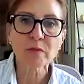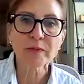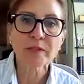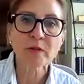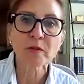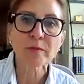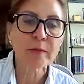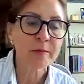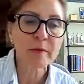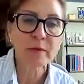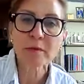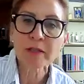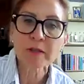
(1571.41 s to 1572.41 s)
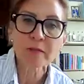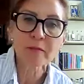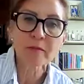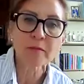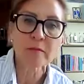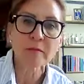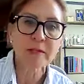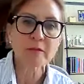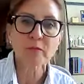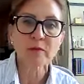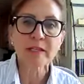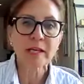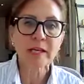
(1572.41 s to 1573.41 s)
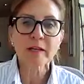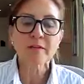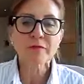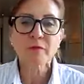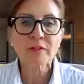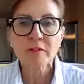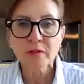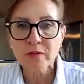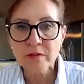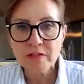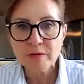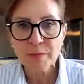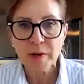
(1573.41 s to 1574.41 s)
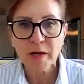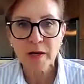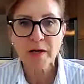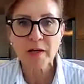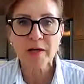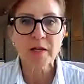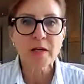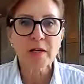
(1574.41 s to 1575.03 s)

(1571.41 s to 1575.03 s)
We don't maybe we we we can't afford to go to the spa.